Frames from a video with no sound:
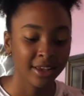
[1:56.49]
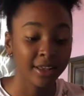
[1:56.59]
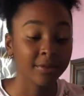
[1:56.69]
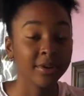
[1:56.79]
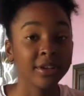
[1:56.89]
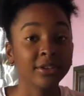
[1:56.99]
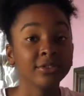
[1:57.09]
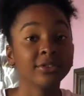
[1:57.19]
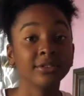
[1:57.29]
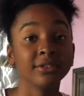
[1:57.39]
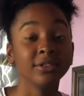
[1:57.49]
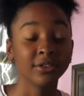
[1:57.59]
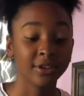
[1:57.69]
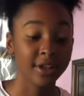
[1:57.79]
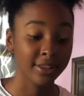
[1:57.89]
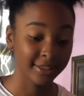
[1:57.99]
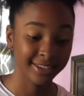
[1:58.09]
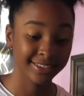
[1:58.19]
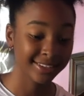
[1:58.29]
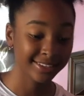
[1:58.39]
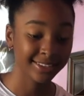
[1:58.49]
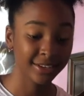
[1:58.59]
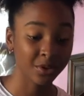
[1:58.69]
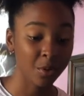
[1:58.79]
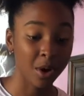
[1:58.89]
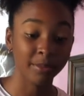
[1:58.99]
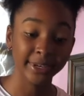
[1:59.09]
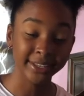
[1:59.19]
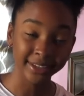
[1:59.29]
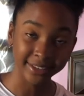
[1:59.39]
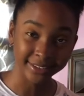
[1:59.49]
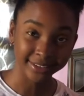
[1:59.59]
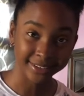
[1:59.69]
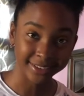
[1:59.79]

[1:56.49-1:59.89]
Anyway, so this thing says you are bleed.